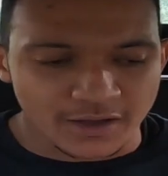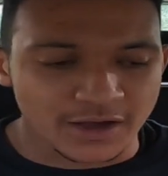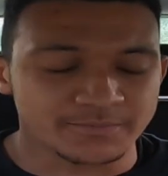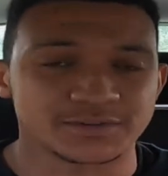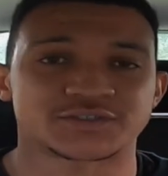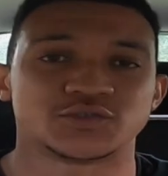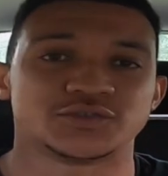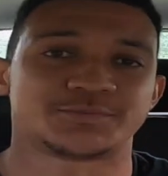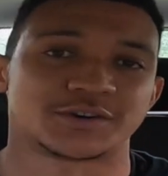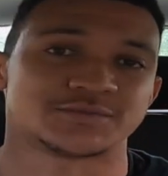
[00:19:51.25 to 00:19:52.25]
as soon
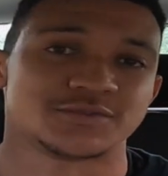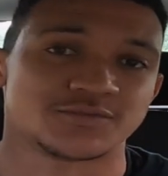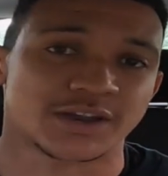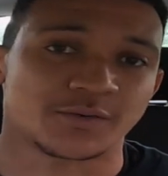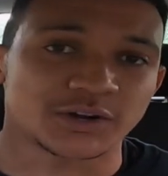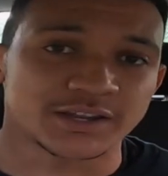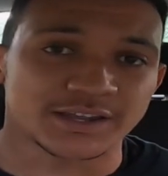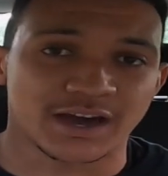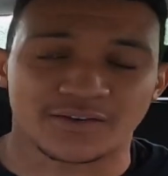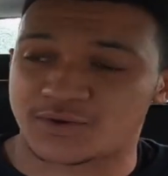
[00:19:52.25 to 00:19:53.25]
as possible when I wanted
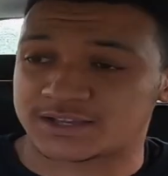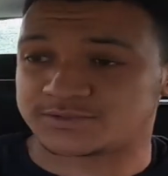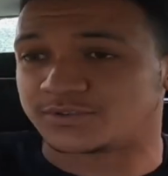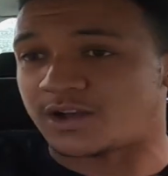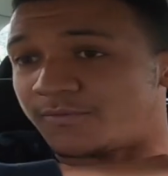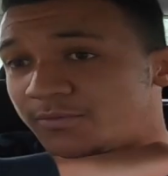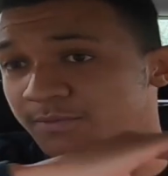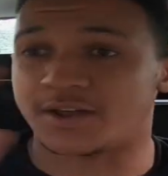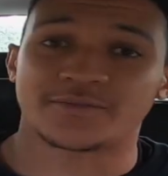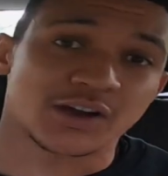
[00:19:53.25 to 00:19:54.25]
it. Otherwise it would come from
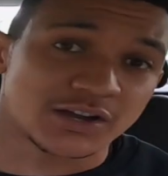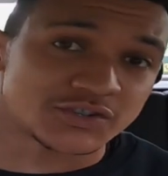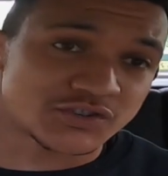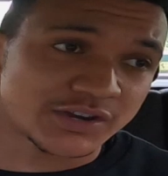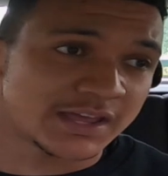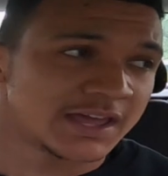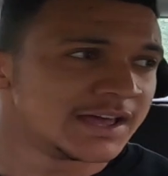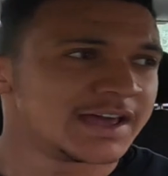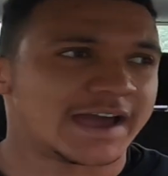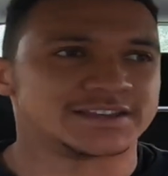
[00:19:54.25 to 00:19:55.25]
another country
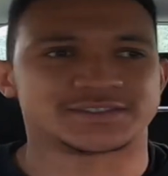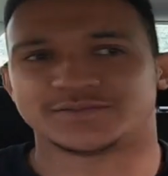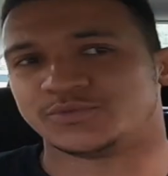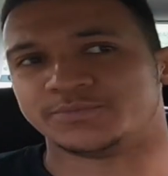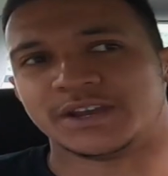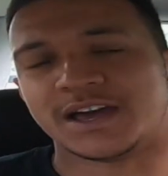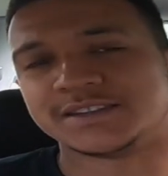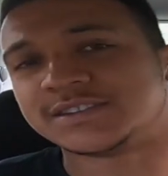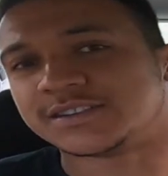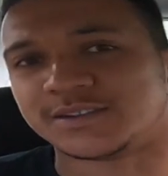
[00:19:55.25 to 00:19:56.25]
and this would be like
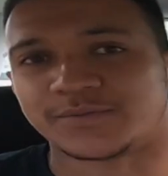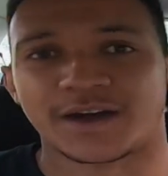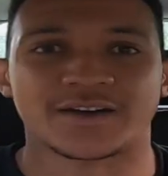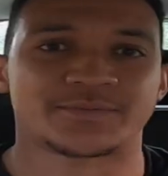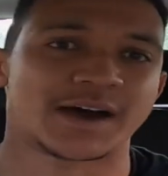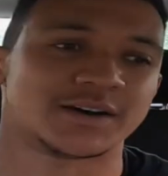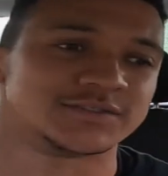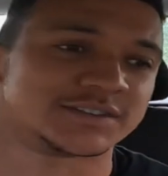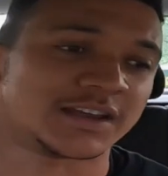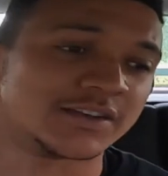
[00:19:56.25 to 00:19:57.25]

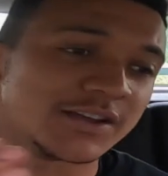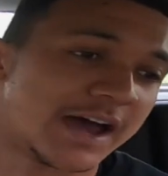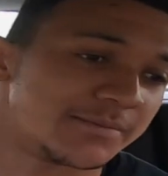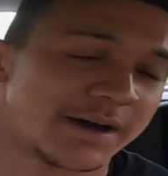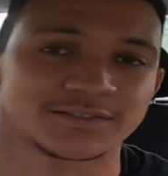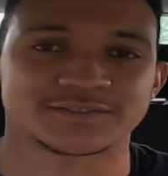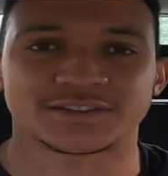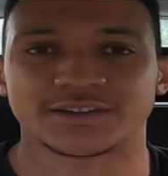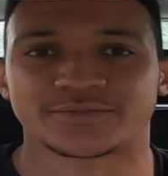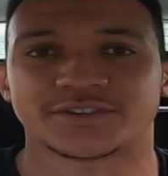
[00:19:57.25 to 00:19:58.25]
£65 and then £9
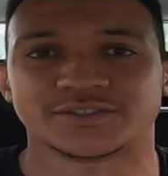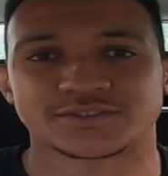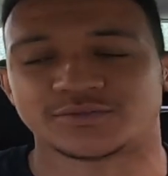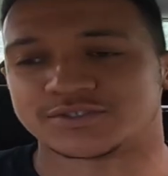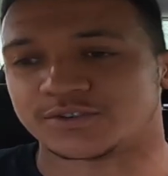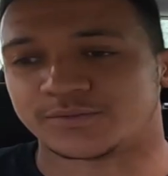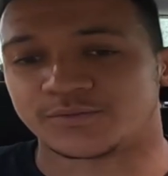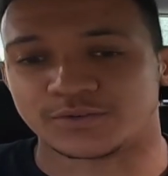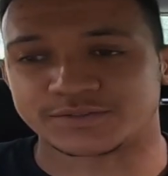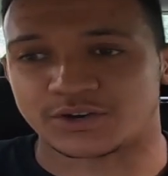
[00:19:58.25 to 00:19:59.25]
delivery and so on and so
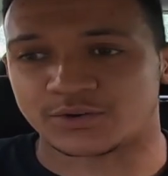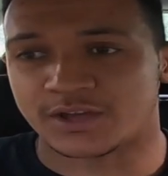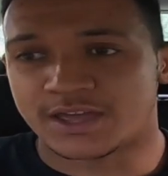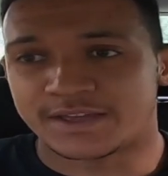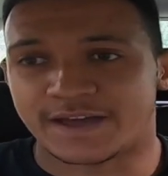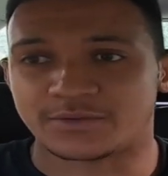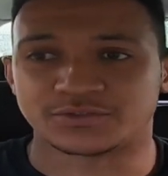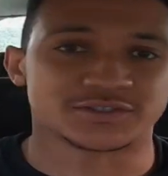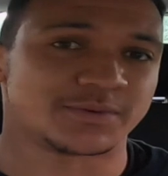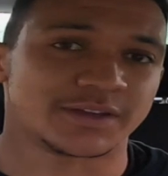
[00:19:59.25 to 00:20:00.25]
forth. So that would
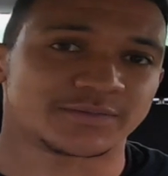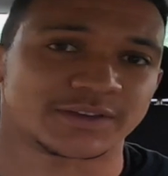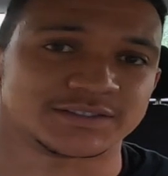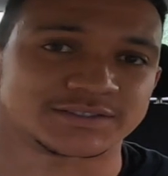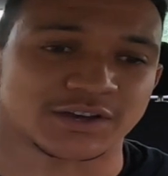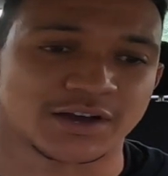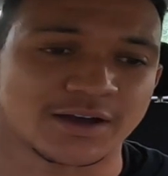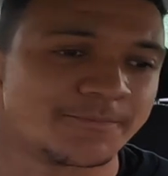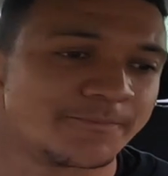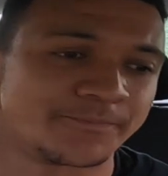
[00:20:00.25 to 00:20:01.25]
make things
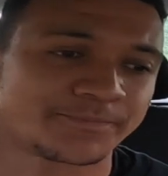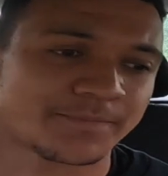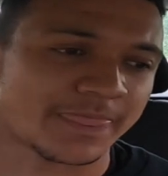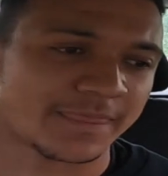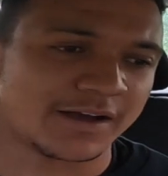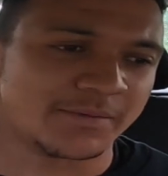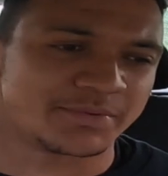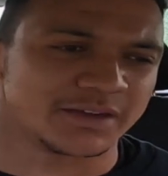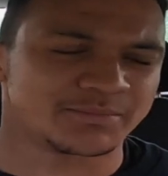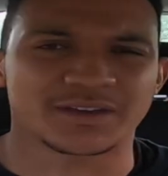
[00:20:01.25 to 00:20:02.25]
a
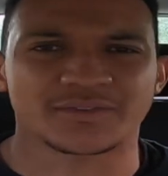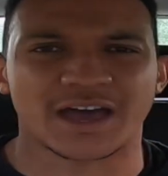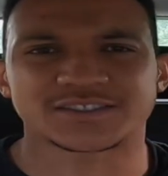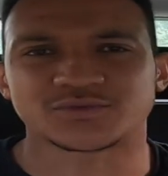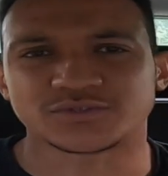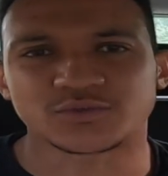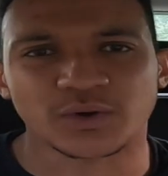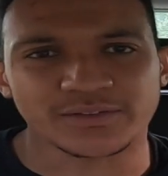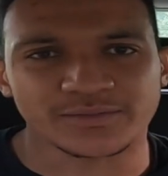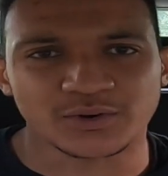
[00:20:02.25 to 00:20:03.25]
bit of a hassle to
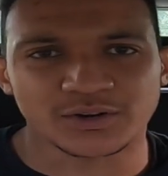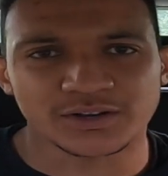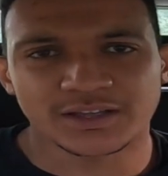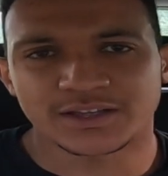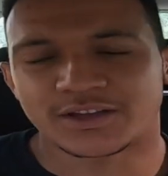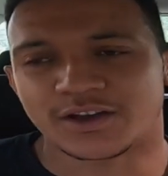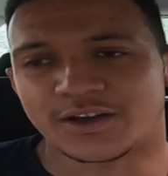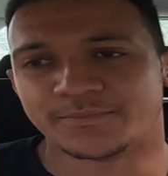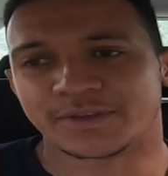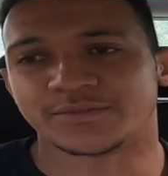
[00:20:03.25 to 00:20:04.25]
wait for,
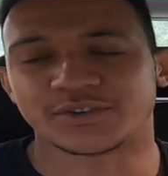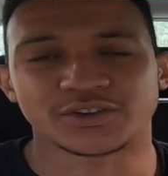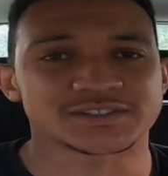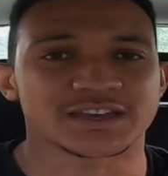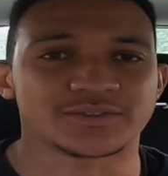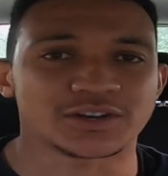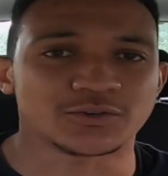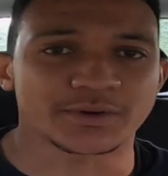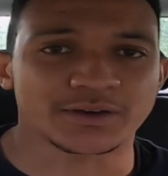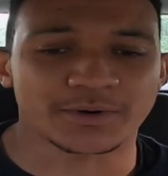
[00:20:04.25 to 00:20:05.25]
even though you save a
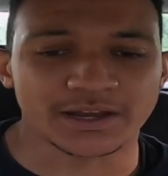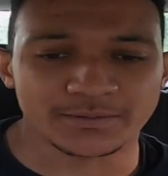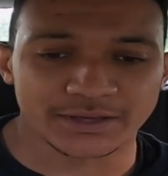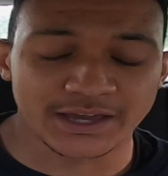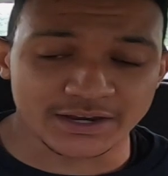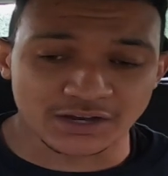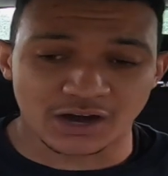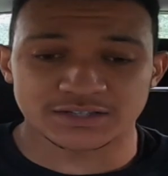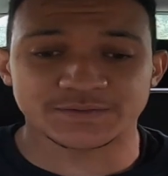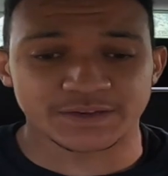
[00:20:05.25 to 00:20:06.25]
little bit of money. But yeah, the
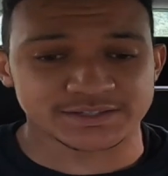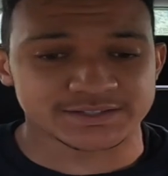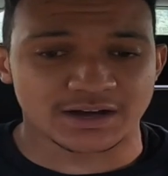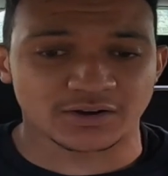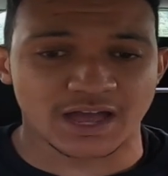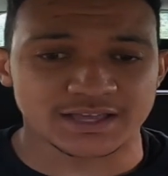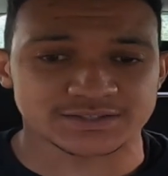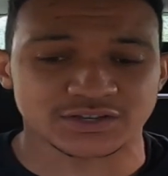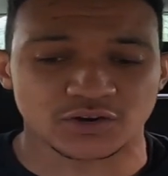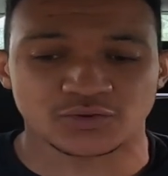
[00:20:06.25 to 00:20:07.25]
car's fixed now, guys,
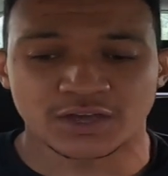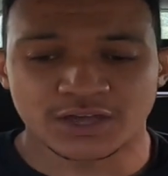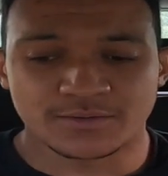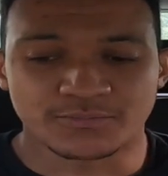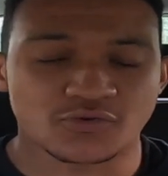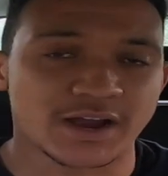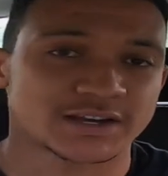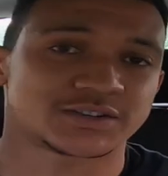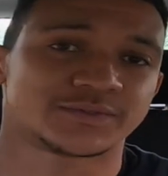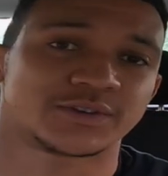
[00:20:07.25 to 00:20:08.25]
so more
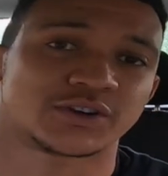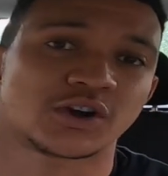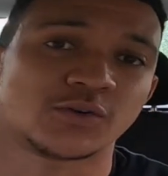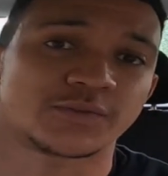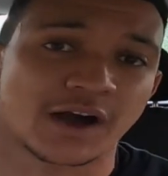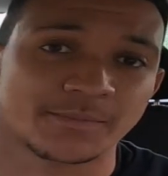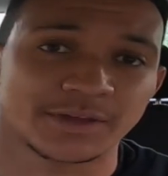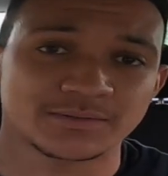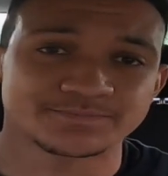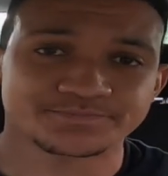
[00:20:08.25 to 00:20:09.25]
action for the Golf
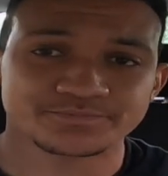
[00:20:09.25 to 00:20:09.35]
coming.